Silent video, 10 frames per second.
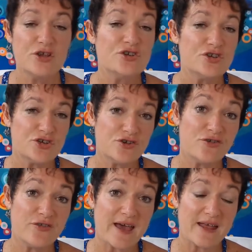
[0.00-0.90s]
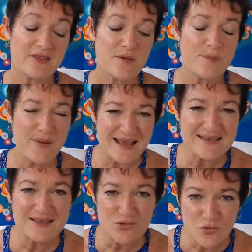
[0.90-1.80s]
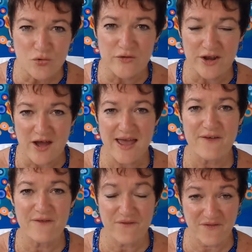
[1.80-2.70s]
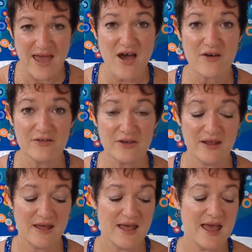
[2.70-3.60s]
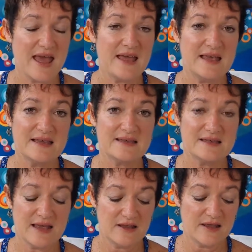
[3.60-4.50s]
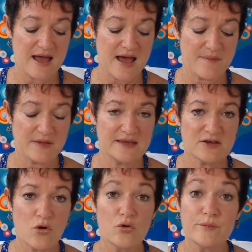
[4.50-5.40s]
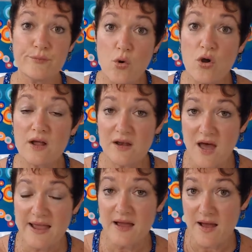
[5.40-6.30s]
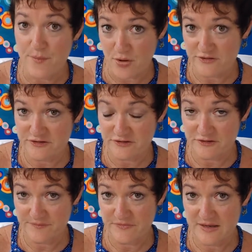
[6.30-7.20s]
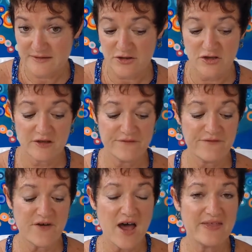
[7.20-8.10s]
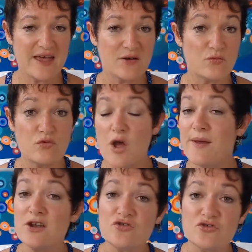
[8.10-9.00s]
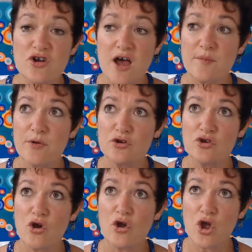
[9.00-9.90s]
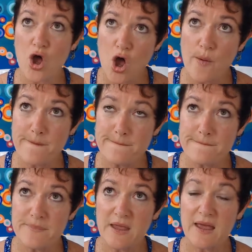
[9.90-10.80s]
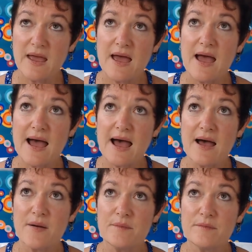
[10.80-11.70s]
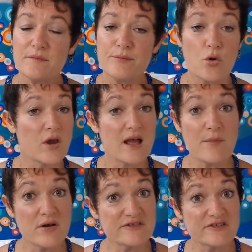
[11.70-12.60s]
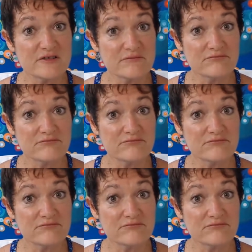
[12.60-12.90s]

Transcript: To do that, the best tool that I have found is called Book Like a Boss. So you can find that at romanceyourtribe.com, Book Like a Boss.